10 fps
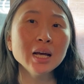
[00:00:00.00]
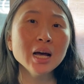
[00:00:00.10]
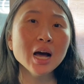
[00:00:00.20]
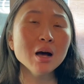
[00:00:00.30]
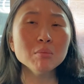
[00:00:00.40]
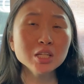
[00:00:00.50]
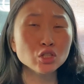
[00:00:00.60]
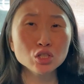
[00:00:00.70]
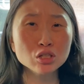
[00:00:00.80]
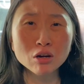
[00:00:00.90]
and
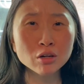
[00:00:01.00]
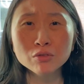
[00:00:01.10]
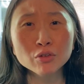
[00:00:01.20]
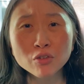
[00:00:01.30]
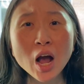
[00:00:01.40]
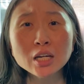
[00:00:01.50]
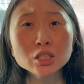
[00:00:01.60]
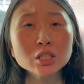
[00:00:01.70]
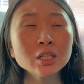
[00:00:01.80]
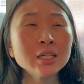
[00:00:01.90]
start over
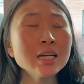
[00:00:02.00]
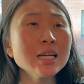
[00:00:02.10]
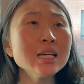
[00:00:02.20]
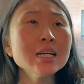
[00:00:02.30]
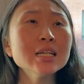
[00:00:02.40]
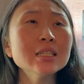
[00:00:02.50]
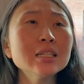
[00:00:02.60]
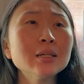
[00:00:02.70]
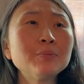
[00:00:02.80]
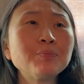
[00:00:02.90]
fresh.
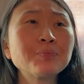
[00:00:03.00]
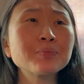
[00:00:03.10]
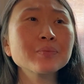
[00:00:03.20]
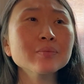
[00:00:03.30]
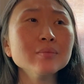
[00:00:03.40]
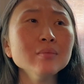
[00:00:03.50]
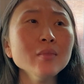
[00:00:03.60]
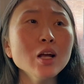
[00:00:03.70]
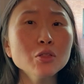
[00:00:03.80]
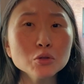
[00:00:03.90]
And
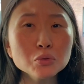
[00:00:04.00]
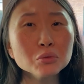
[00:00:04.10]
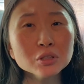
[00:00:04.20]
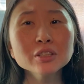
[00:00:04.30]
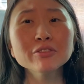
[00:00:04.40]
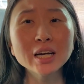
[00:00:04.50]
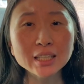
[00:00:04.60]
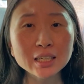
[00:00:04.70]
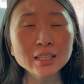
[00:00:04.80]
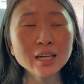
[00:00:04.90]
those were really frightening.